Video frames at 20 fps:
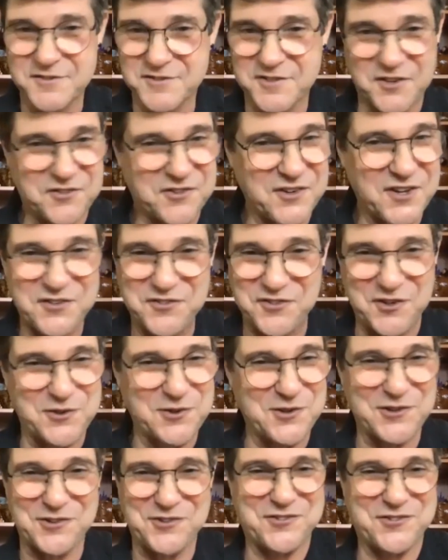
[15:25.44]
Just needs a
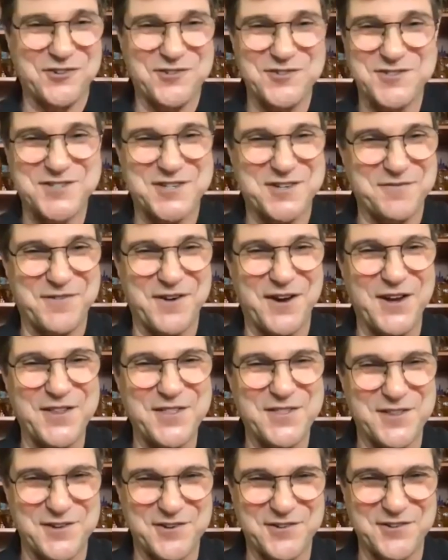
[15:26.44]
Google search to
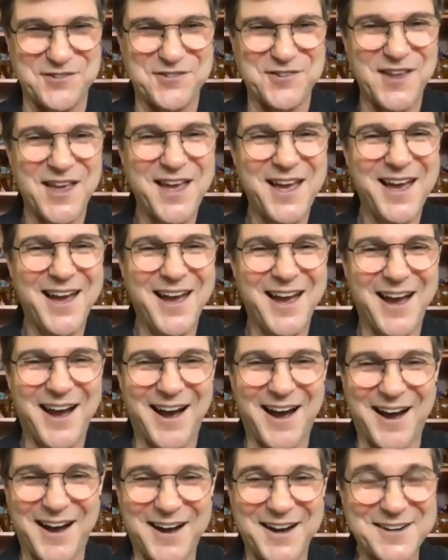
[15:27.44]
find those.
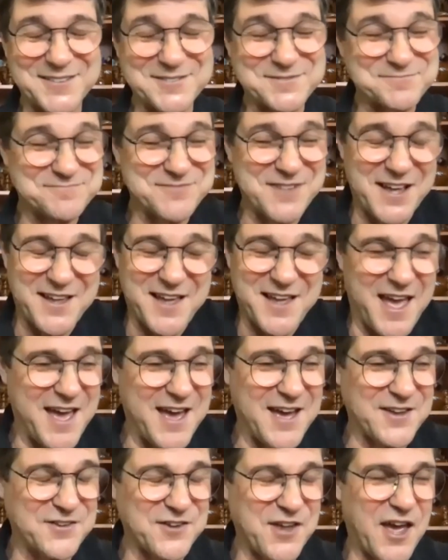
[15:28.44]
Uh,
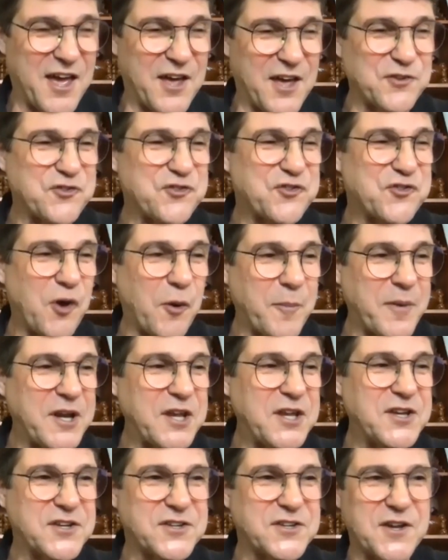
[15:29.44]
and so
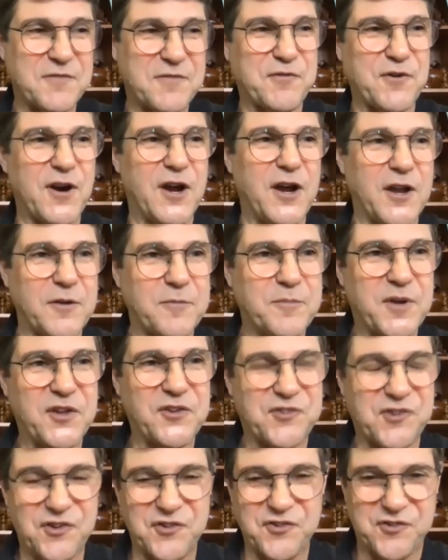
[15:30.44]
many different
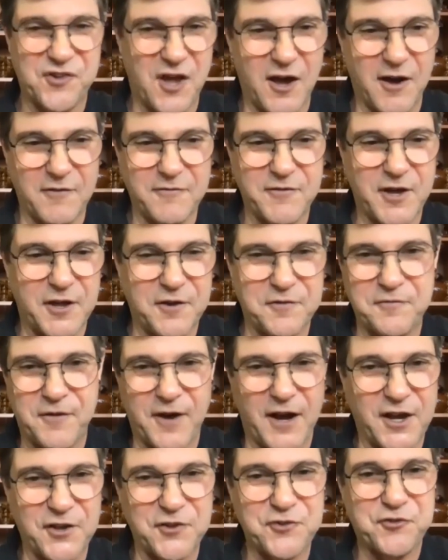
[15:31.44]
pieces of
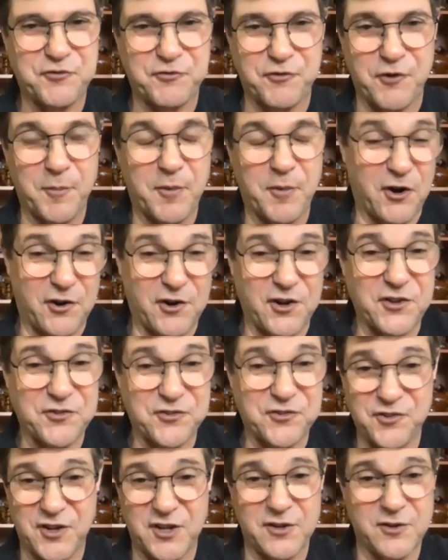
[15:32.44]
advice from
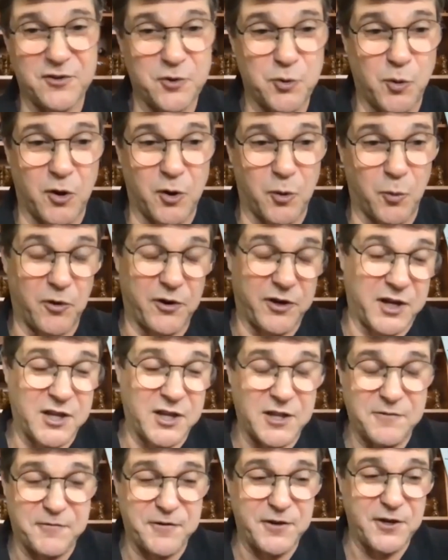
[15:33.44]
artists who are working
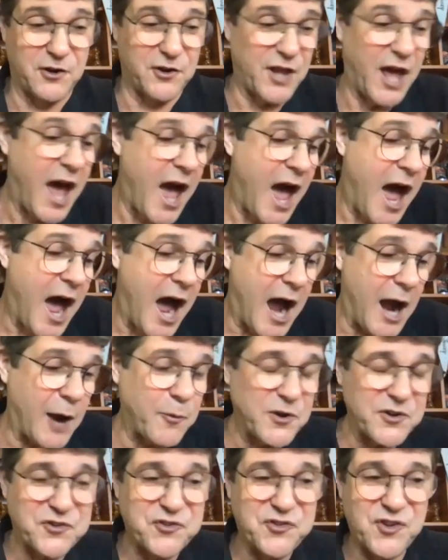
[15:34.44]
in the field. I
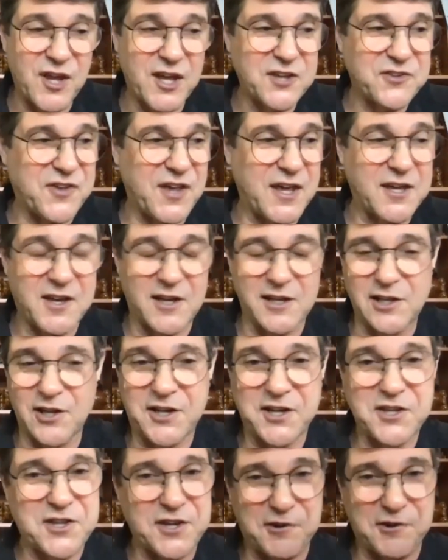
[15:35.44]
would say take a
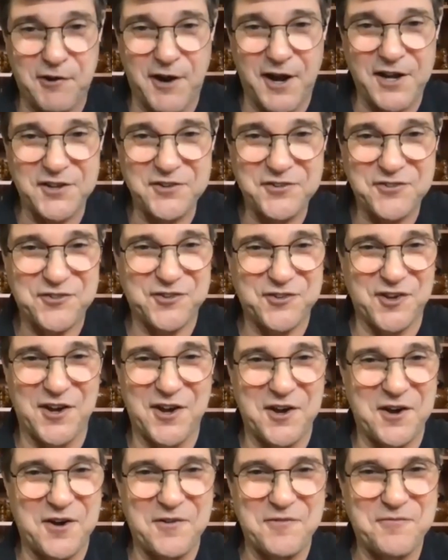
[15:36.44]
look at the credits
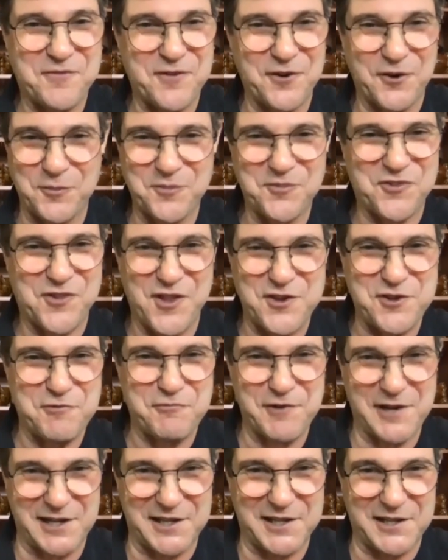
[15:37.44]
of films that you
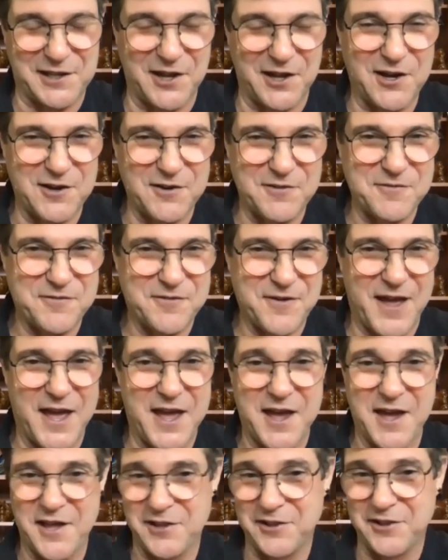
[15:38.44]
really love,
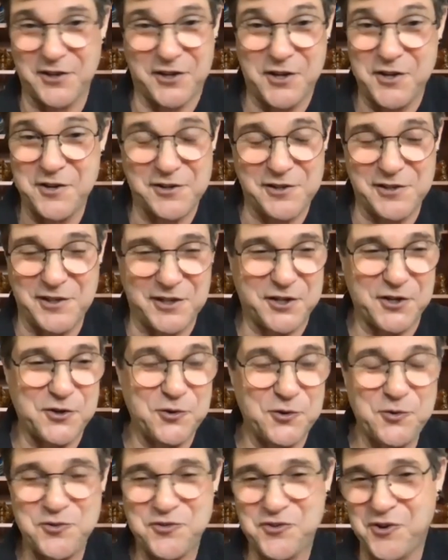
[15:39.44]
and look at
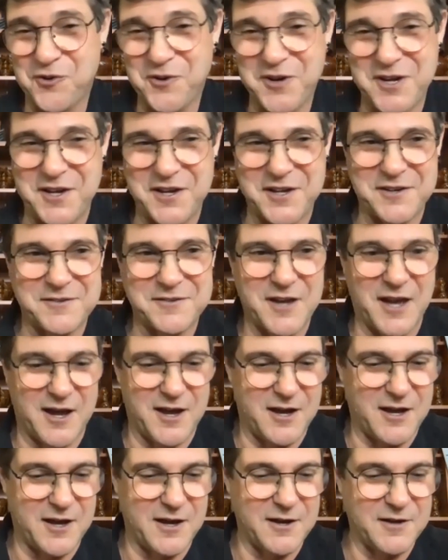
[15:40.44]
who's doing
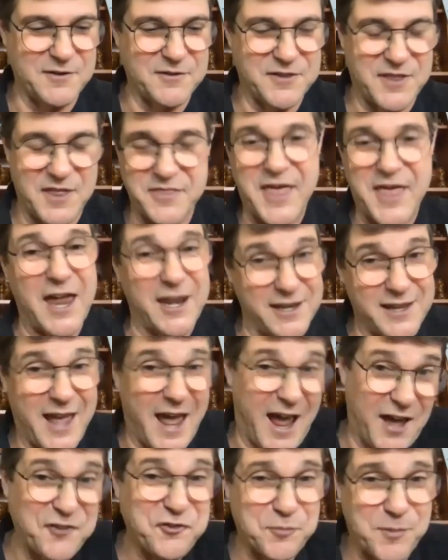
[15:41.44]
that
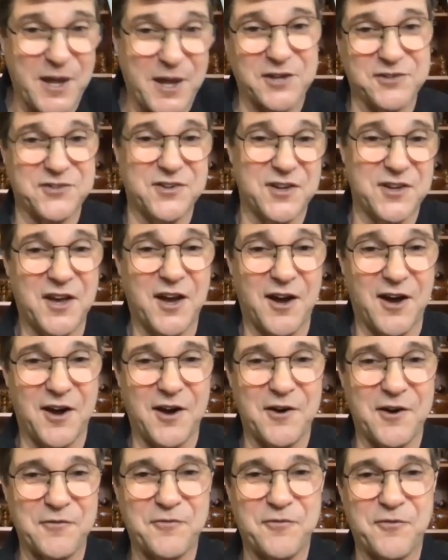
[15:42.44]
aspect
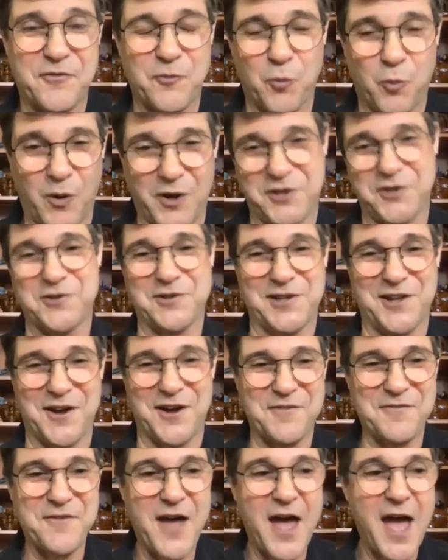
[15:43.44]
of what you
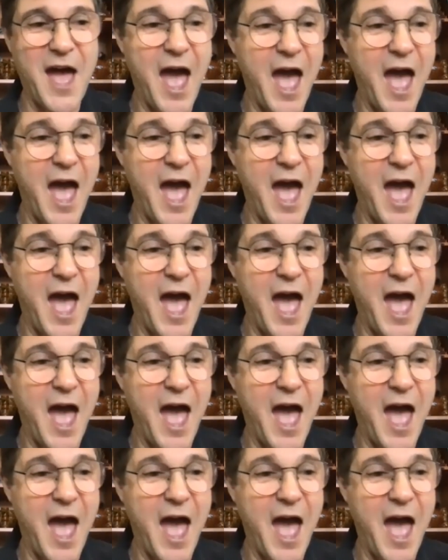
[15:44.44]
love,